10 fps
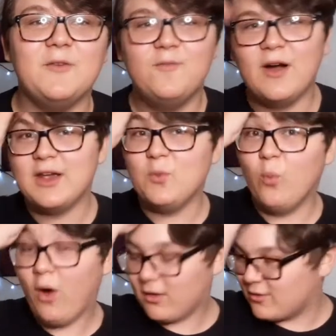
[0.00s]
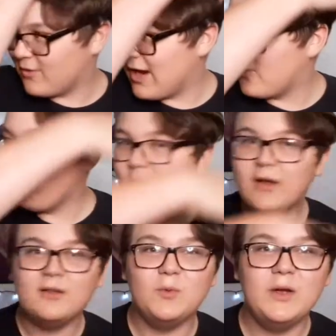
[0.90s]
fucking walk around,
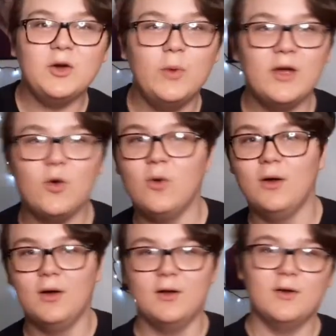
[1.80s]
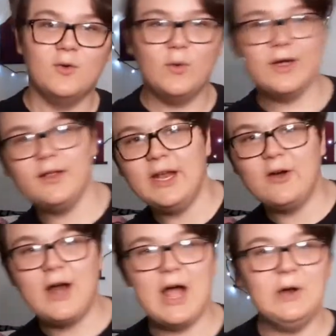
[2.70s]
wiggle, wiggle, wiggle, wiggling
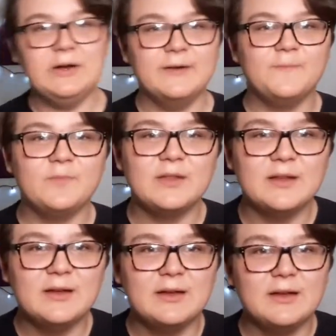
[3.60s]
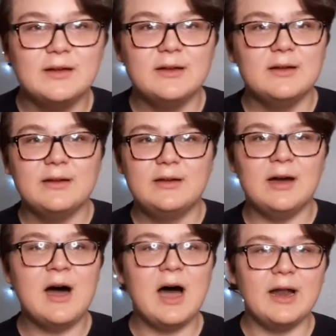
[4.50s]
around.
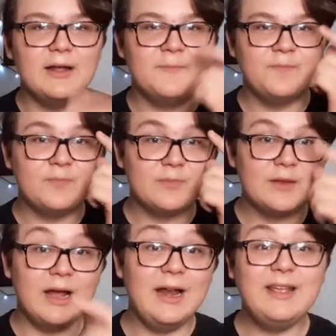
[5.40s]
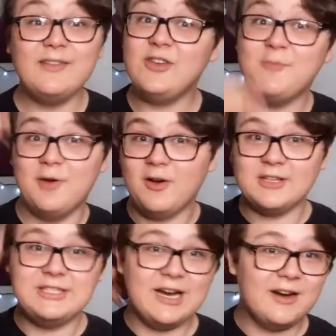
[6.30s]
God. And I guess she broke a
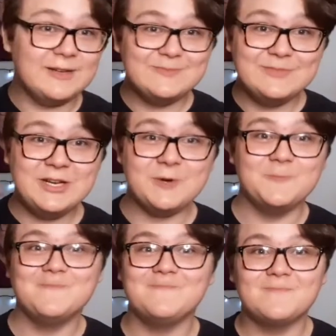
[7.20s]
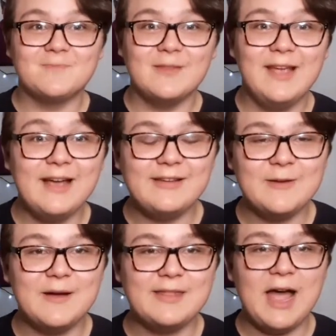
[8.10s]
chair too. You guys hear
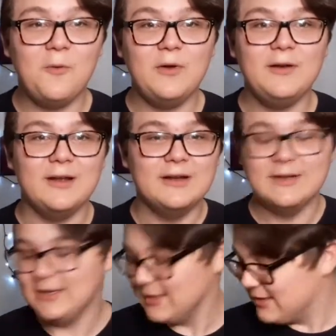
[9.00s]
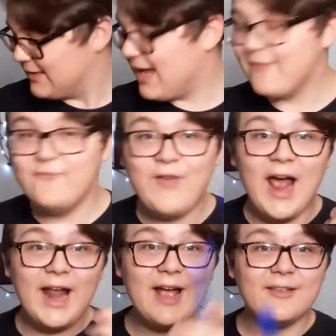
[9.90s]
about that one? Yeah,
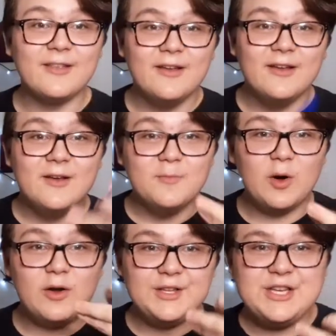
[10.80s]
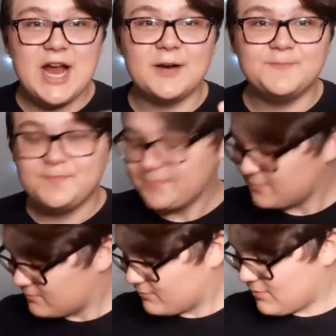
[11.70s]
fat ass broke a chair.
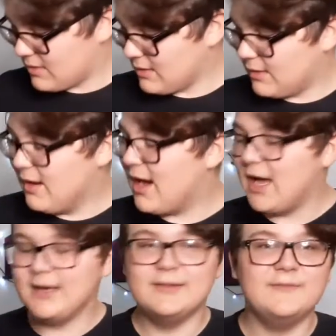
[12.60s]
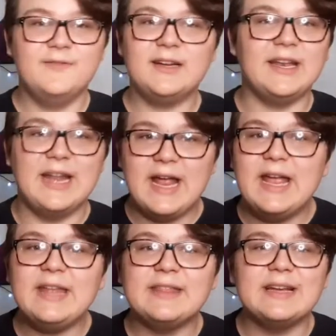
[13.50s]
God, fucking
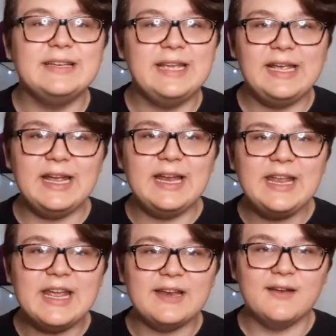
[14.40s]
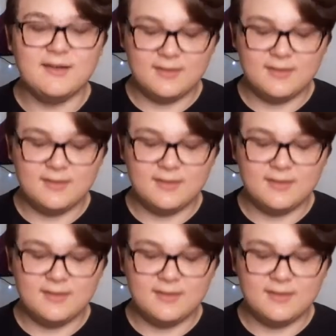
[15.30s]
hate that idiot.